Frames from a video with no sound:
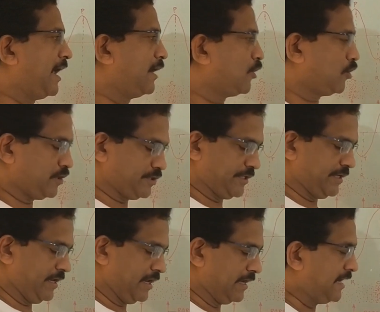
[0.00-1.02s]

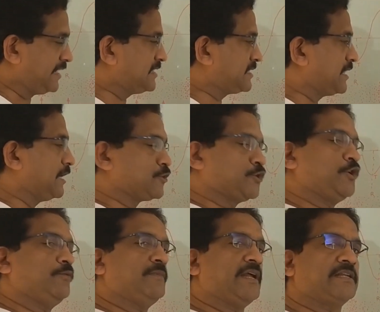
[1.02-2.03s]
analogy. Let us
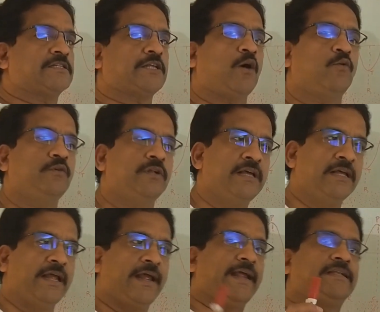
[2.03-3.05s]
assume that sound,
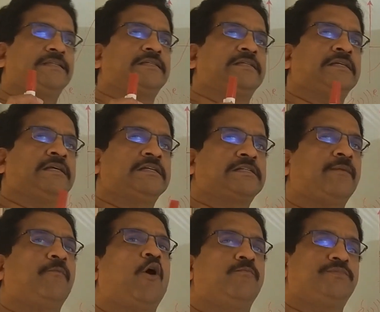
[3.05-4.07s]
it's some
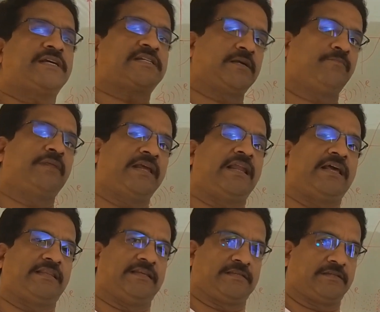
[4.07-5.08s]
object, something like
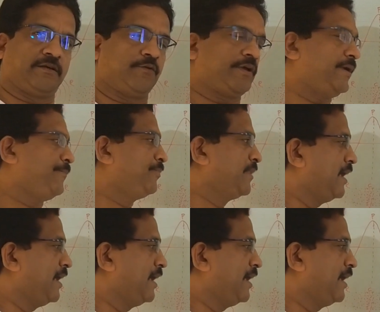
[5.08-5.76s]
this, okay?